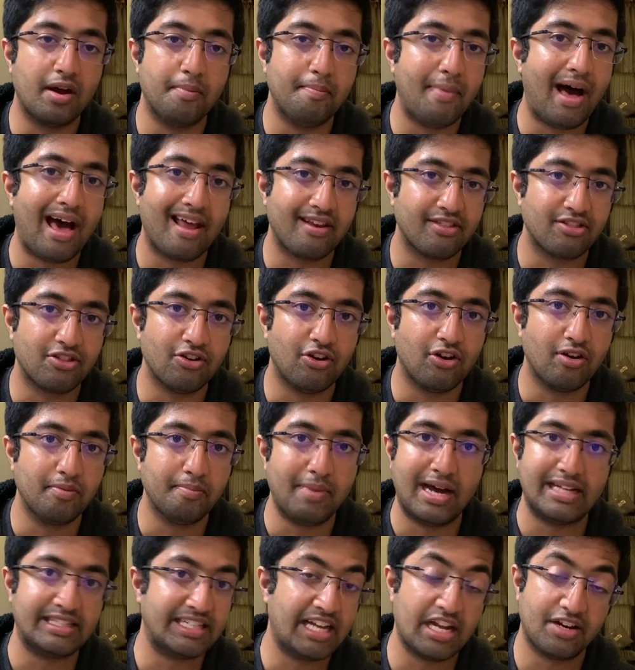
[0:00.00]
a marathon
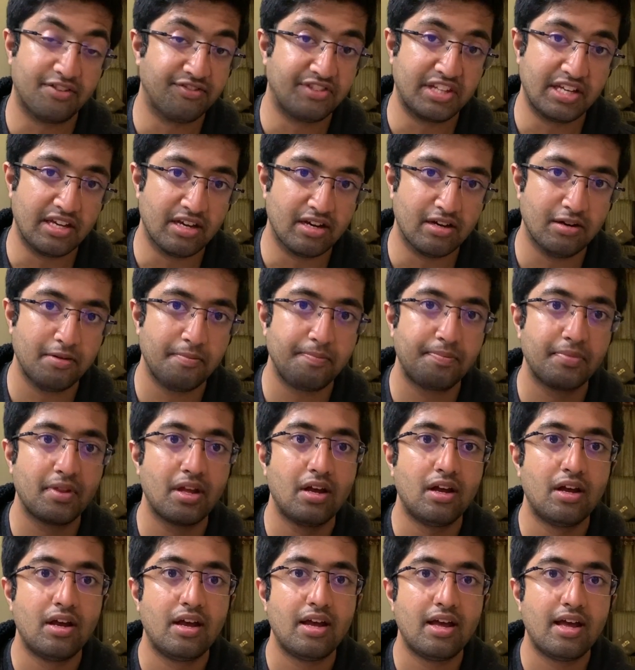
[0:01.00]
by the end of the
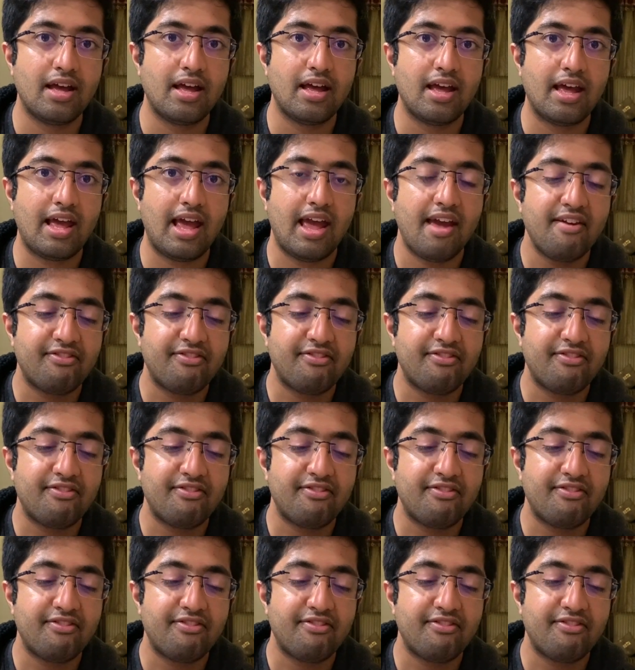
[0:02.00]
year.